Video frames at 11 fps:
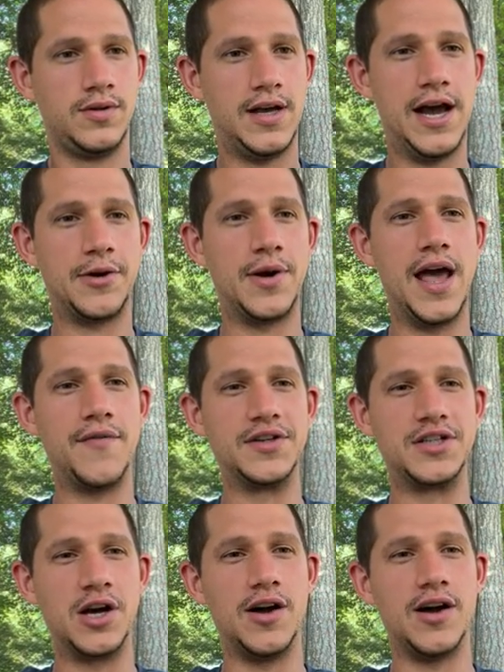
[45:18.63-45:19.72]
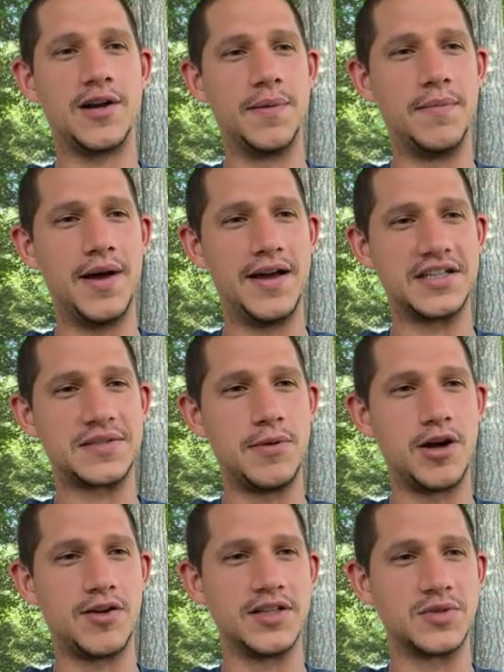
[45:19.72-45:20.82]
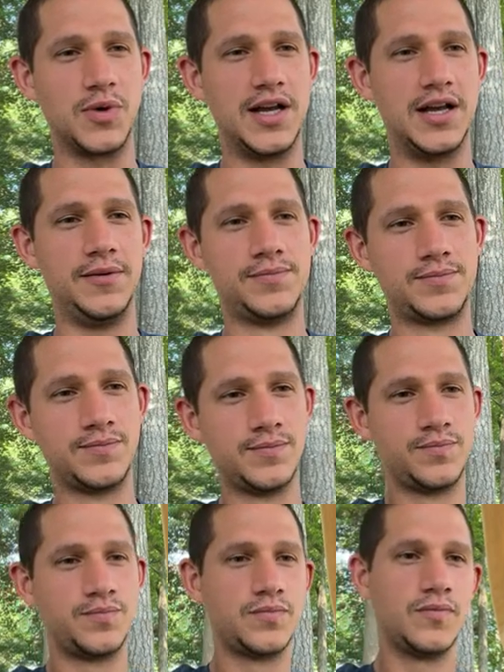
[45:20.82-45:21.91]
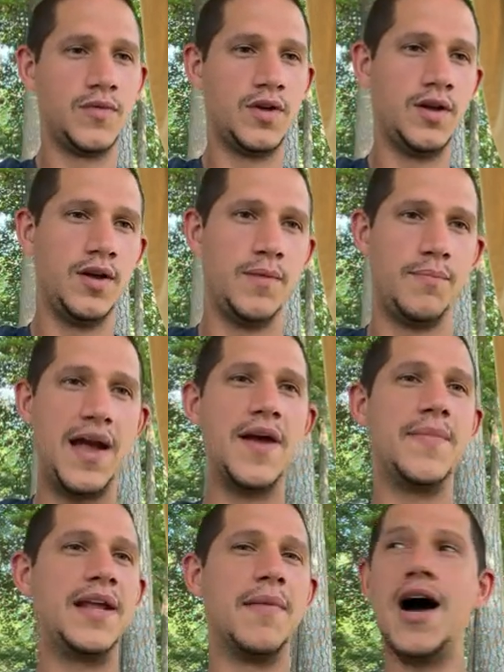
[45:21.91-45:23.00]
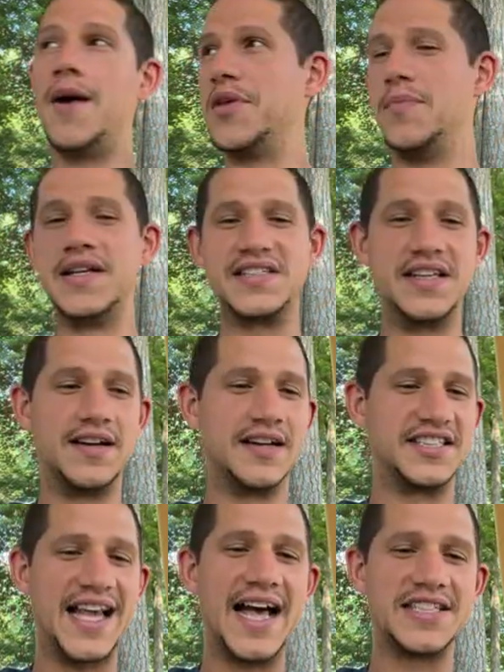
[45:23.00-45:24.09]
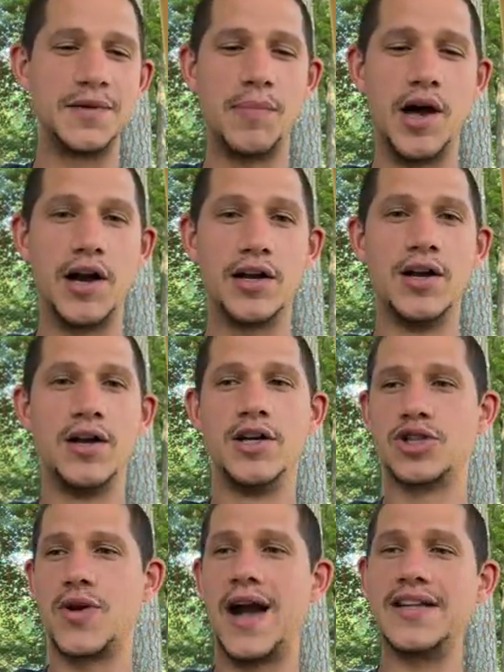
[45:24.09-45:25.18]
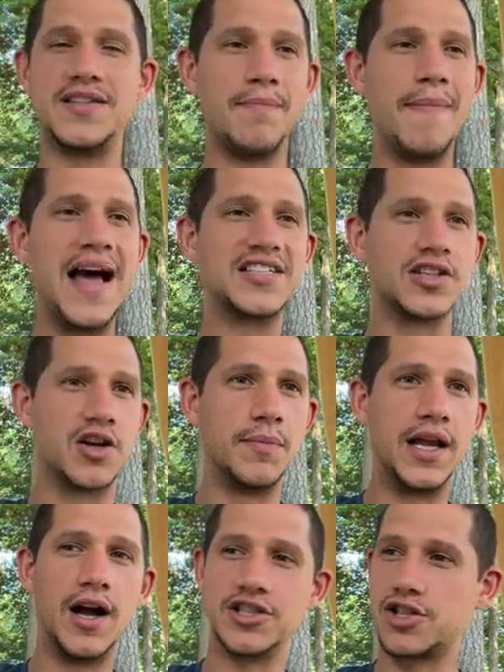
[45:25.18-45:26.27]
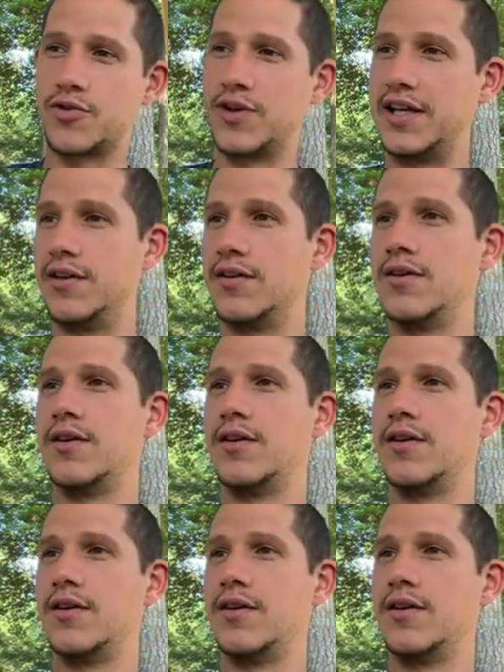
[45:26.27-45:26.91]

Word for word: I don't have a dog, but mine is smarter as well. Bear Mini Mom, you missed it. An assassin bug tried to massacre me on screen.